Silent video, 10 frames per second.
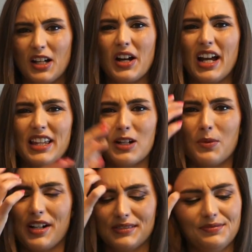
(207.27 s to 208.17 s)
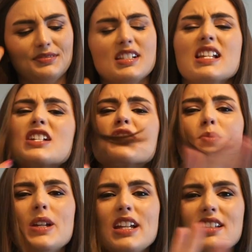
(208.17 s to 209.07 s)
Okay, a little weird. This is like
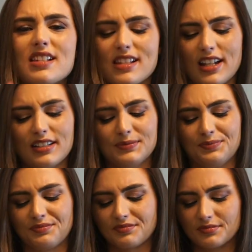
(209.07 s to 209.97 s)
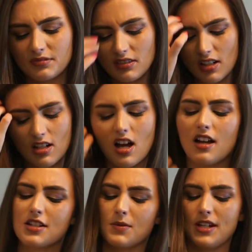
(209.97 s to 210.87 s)
sweet. This is like
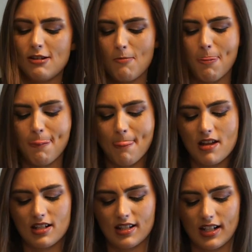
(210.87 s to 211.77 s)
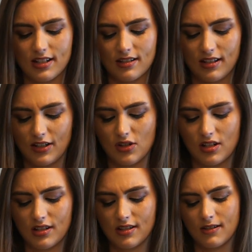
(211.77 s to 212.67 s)
not sweet. This is like
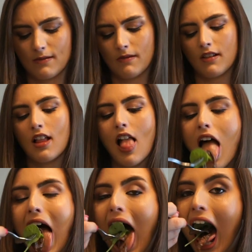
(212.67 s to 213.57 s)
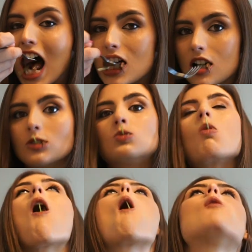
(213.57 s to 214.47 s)
delicious.
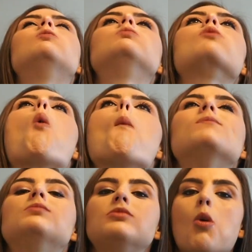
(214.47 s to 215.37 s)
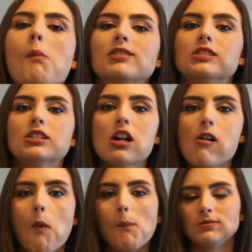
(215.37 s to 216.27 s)
Oh my
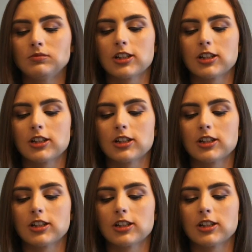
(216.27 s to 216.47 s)
god.